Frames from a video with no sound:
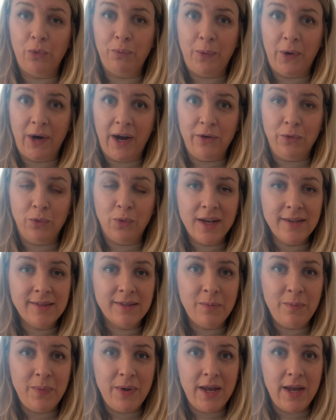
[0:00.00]
bread
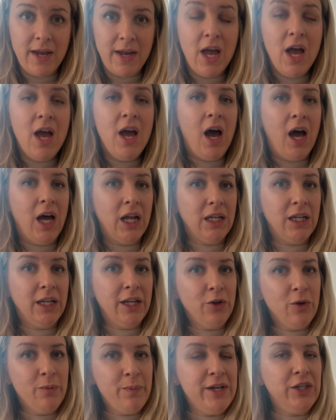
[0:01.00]
recipe a
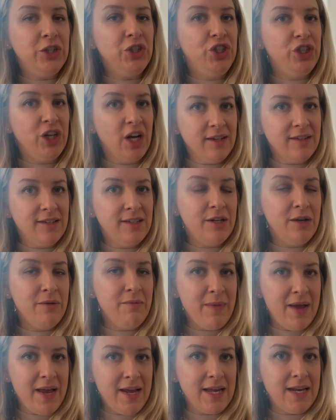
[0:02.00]
little bit just to
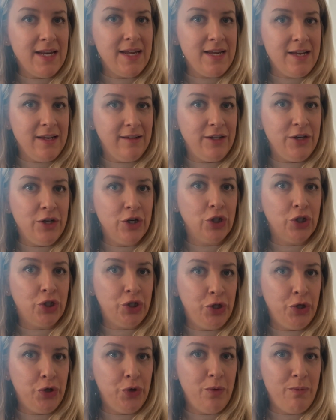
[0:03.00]
make it easier
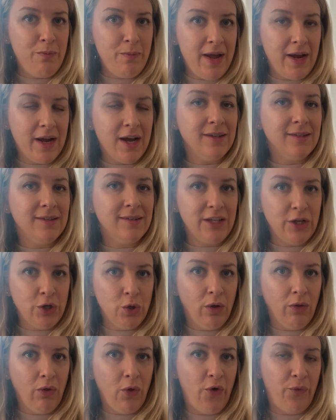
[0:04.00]
to make a
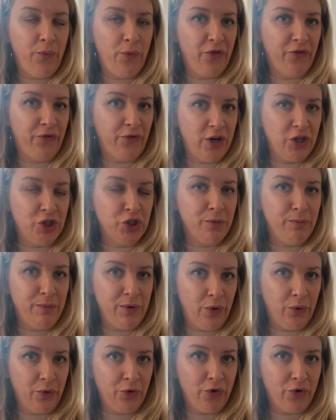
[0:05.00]
single loaf with fresh milled